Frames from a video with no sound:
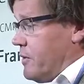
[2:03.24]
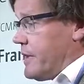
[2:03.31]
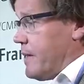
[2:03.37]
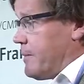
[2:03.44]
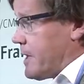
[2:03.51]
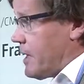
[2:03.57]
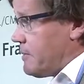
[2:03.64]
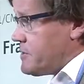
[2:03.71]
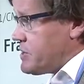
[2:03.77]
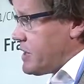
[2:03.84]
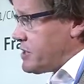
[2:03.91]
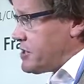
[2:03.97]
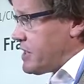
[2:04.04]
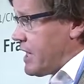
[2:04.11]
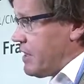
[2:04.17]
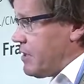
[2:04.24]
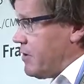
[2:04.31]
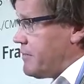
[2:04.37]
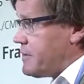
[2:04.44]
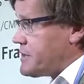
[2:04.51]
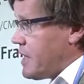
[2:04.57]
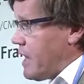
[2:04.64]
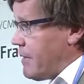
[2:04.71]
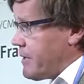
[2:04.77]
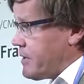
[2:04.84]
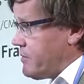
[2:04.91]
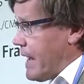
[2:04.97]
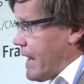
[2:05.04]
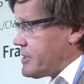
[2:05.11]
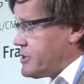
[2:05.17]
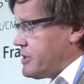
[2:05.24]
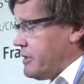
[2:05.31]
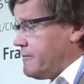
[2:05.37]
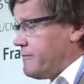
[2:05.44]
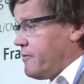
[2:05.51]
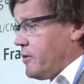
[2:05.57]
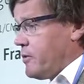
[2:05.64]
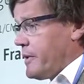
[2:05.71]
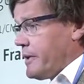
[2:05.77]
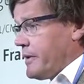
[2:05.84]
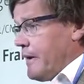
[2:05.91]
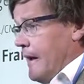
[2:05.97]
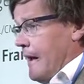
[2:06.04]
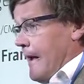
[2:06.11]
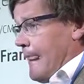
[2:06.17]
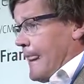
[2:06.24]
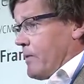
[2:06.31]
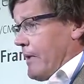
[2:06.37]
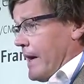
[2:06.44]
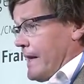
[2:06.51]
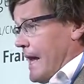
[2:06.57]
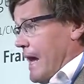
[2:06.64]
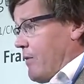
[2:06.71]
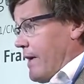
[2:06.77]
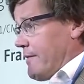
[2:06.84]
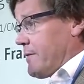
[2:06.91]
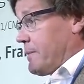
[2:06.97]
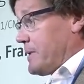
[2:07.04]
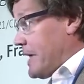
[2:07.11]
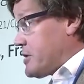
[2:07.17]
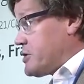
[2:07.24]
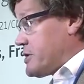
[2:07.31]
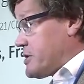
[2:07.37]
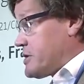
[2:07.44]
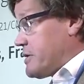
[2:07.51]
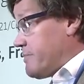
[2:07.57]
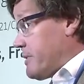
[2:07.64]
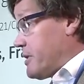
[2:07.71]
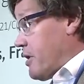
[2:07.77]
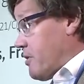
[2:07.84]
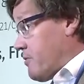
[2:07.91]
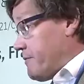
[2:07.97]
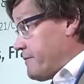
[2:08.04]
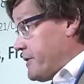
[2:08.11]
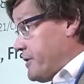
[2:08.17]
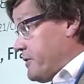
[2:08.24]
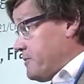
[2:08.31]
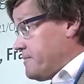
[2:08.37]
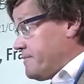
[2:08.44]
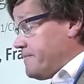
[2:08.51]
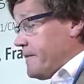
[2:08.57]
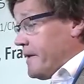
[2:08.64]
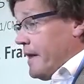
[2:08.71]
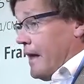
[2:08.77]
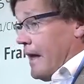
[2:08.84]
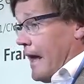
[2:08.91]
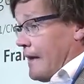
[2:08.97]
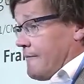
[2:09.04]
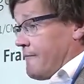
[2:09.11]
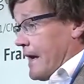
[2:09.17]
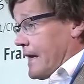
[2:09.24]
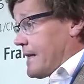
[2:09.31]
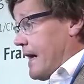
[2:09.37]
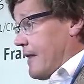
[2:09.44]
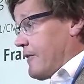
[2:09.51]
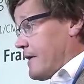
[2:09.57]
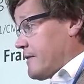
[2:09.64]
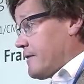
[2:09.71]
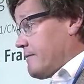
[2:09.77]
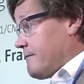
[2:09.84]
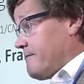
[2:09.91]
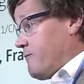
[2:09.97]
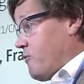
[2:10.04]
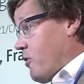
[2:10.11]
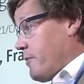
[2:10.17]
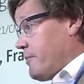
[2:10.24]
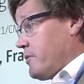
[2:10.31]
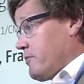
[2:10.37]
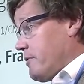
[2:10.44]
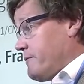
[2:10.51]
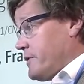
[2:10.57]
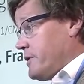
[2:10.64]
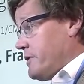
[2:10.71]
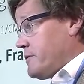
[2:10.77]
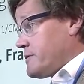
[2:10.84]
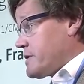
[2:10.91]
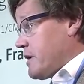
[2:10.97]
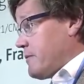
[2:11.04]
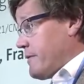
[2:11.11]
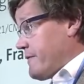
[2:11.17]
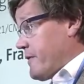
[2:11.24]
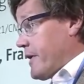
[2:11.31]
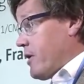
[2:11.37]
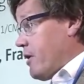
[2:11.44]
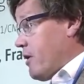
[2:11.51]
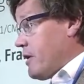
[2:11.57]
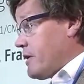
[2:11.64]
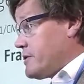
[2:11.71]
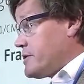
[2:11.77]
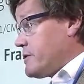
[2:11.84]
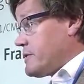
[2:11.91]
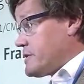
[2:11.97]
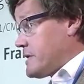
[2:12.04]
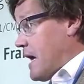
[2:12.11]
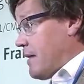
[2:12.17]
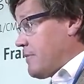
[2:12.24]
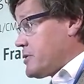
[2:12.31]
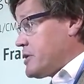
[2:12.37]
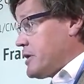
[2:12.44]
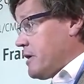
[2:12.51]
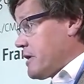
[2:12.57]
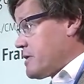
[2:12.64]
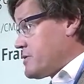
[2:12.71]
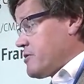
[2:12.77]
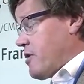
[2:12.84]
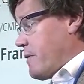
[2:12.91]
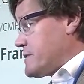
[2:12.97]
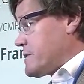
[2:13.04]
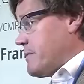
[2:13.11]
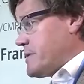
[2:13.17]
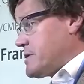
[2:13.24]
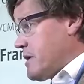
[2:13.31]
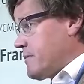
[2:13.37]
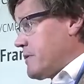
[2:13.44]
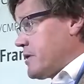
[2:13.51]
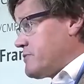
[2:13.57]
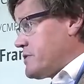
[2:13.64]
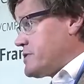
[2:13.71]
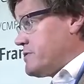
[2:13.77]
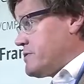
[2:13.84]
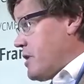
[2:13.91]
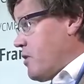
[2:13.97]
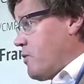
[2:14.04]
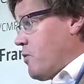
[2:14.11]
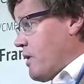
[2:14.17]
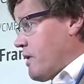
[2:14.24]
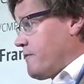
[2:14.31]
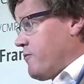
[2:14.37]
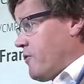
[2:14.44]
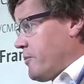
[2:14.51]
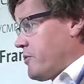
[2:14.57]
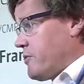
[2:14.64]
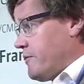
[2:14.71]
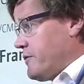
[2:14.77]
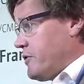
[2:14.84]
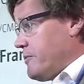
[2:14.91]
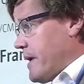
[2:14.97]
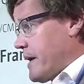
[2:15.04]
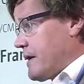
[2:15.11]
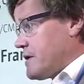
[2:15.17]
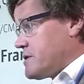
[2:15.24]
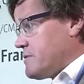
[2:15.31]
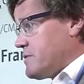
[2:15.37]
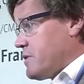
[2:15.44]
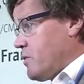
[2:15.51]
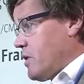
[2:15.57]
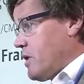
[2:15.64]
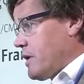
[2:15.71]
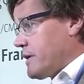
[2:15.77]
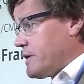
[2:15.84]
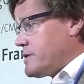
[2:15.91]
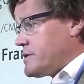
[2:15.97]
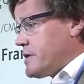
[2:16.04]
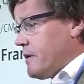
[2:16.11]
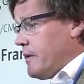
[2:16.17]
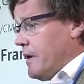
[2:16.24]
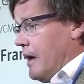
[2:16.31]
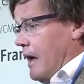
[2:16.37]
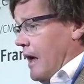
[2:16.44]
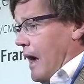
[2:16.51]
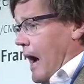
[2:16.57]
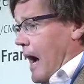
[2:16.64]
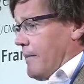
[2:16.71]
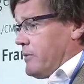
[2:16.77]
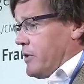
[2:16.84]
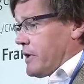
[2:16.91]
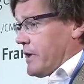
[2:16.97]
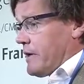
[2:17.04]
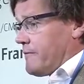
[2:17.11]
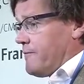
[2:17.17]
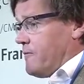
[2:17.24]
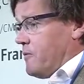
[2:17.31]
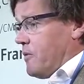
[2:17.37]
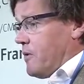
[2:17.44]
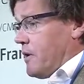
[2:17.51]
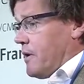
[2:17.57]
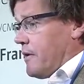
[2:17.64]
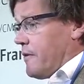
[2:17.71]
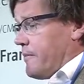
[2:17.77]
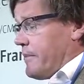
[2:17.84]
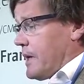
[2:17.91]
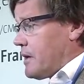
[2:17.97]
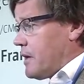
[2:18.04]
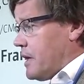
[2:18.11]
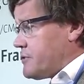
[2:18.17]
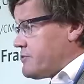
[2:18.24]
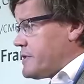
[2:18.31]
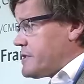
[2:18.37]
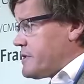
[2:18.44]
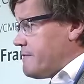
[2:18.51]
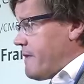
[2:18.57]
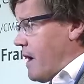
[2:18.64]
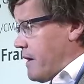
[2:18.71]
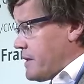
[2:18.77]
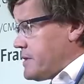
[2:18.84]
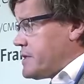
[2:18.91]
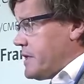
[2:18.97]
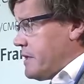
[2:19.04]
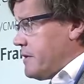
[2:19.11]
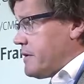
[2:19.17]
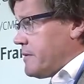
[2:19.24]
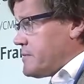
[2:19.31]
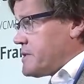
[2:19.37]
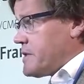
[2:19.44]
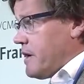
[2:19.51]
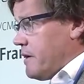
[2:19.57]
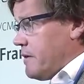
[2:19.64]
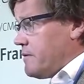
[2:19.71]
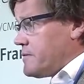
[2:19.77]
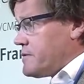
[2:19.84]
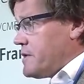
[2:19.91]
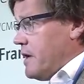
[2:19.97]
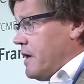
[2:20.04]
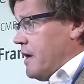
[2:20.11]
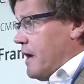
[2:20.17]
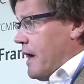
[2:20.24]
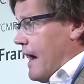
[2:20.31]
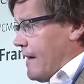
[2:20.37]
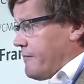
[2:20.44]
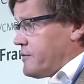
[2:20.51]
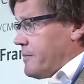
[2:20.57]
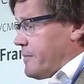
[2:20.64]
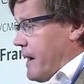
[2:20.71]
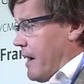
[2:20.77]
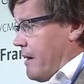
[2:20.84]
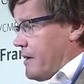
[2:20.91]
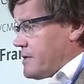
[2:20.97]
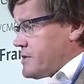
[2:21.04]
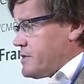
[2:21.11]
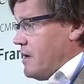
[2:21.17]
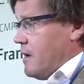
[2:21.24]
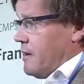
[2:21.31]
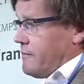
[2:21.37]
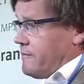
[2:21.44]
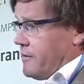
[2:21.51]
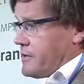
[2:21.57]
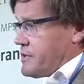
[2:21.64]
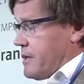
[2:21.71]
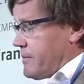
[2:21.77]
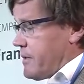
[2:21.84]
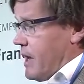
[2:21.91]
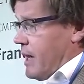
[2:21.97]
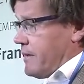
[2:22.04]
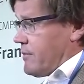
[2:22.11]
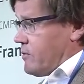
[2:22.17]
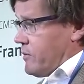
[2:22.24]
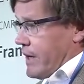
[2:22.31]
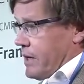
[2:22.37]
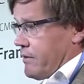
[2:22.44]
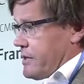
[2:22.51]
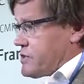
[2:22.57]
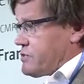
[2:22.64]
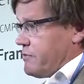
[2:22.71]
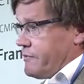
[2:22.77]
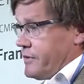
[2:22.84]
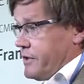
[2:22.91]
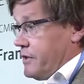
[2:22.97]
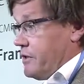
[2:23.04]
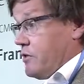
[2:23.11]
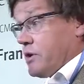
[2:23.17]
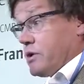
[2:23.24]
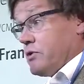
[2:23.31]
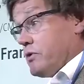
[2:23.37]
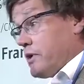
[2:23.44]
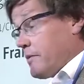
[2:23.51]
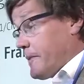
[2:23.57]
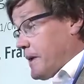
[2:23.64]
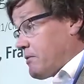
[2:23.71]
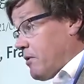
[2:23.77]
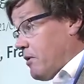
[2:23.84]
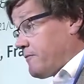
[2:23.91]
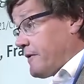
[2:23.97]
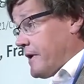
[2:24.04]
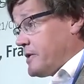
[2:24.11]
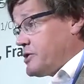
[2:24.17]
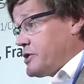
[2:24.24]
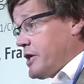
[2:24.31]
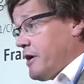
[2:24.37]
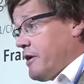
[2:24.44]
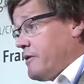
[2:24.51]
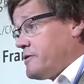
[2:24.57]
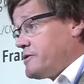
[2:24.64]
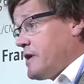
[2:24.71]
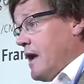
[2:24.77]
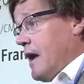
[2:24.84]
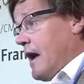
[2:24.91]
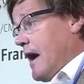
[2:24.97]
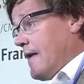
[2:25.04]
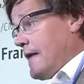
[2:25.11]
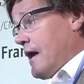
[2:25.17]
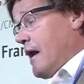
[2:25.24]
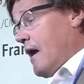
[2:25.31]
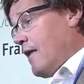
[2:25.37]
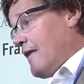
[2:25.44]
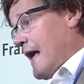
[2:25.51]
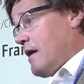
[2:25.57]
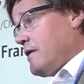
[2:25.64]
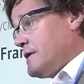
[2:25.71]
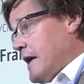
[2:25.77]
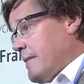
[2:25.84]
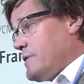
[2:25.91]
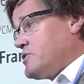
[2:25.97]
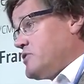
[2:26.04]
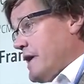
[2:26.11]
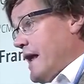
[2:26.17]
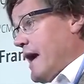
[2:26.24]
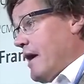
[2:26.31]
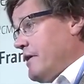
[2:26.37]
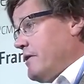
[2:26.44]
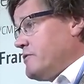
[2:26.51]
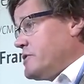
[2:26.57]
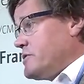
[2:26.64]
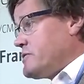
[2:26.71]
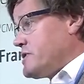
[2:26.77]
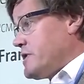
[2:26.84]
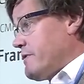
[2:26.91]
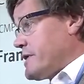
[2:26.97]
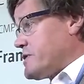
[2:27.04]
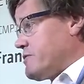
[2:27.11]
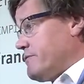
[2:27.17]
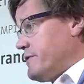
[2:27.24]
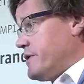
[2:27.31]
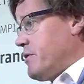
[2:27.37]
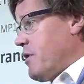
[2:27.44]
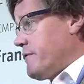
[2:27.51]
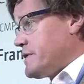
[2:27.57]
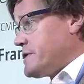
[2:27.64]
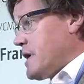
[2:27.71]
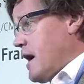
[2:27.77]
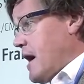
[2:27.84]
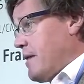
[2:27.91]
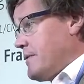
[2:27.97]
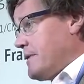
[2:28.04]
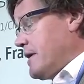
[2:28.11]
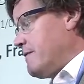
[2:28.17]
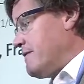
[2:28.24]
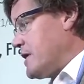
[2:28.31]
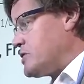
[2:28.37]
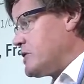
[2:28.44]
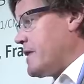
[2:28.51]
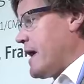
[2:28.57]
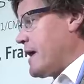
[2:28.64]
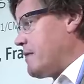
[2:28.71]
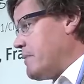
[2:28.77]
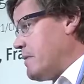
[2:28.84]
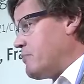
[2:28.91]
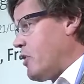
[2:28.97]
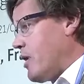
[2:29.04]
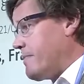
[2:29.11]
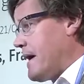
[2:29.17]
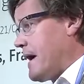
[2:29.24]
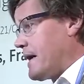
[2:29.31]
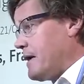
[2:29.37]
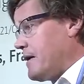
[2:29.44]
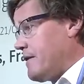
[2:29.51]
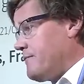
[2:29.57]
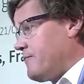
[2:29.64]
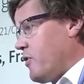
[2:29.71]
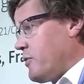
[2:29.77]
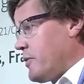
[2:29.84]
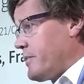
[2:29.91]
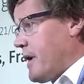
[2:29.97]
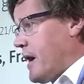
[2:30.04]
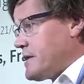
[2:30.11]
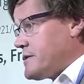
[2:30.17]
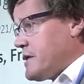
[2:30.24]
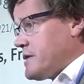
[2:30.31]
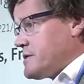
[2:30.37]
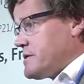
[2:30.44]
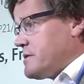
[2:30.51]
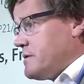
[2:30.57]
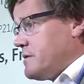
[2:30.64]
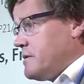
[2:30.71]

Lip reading: and they become stitched together over time and ratcheted forward. Right now we have a pledge system but no review. And frankly, I think the formal review is going to be very hard to establish here because there's always going to be some countries who don't want a formal review mechanism to work. And so I'm looking for the big countries to volunteer themselves after Paris for some kind of a rigorous review, including a big role for NGOs, and that'll demonstrate how you do serious review over time. And then eventually that can be brought back into the formal process.